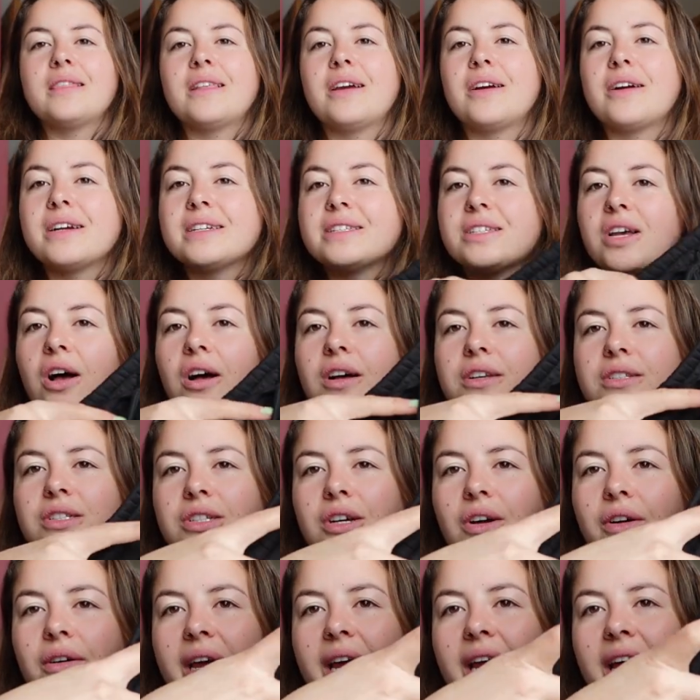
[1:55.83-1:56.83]
There is
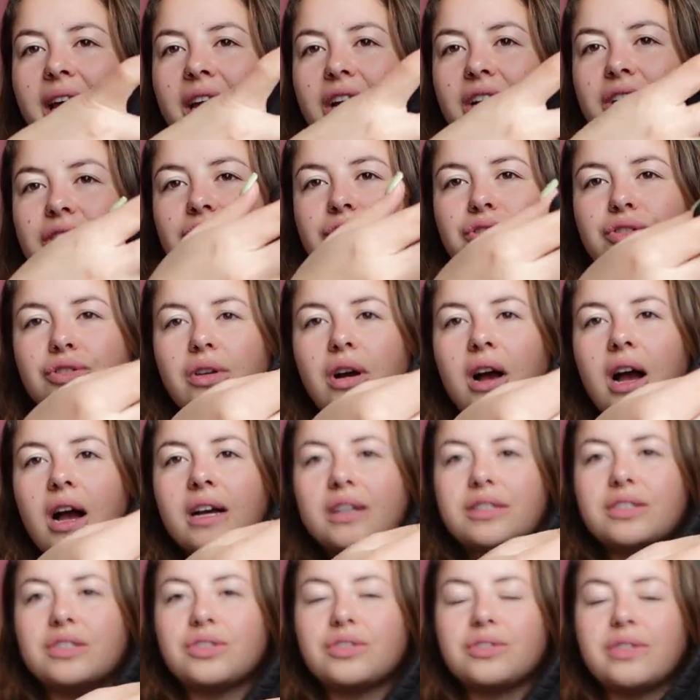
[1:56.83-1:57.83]
also a
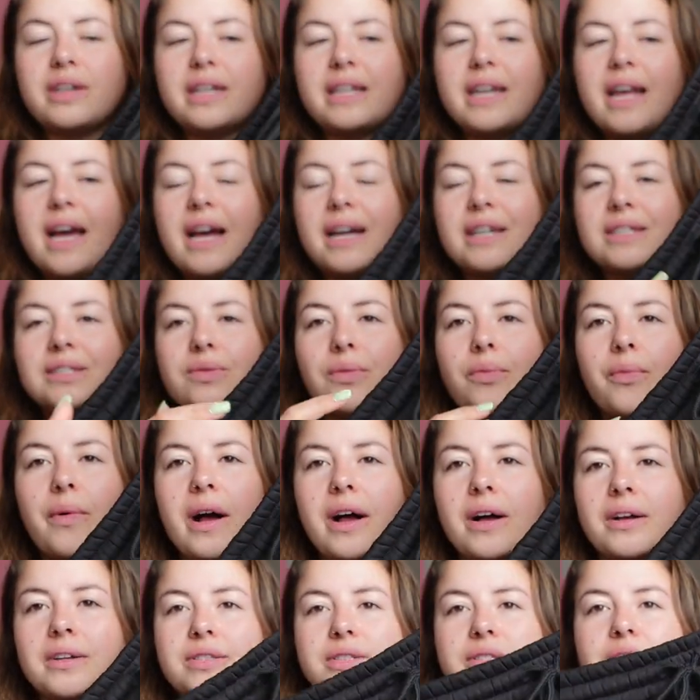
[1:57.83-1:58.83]
drawstring as
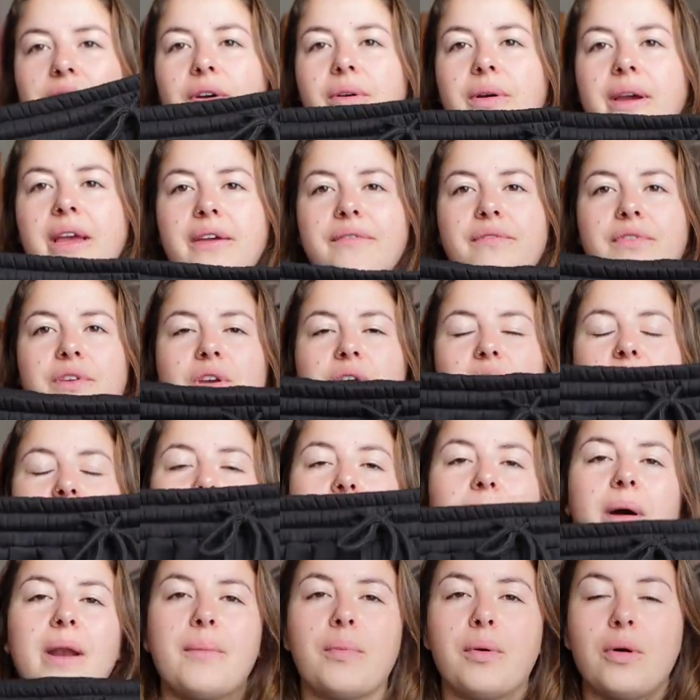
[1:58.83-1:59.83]
well, so if you
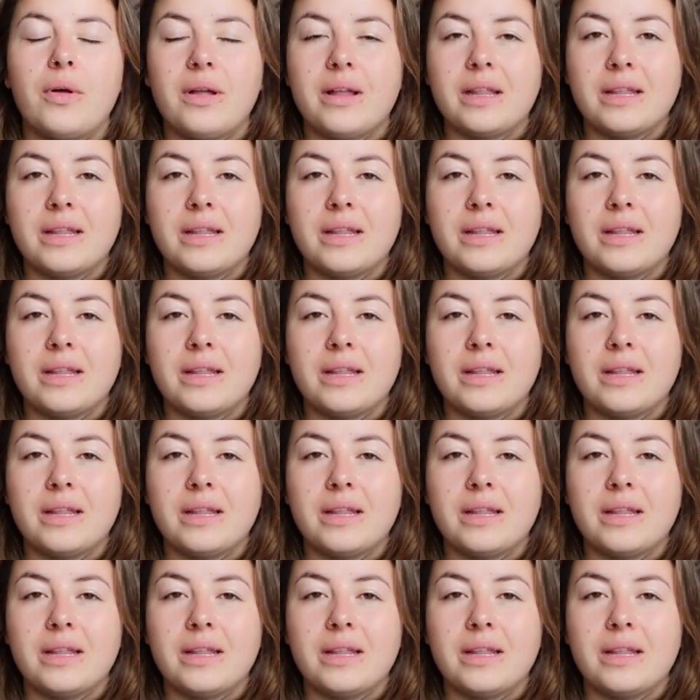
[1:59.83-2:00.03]
want to pull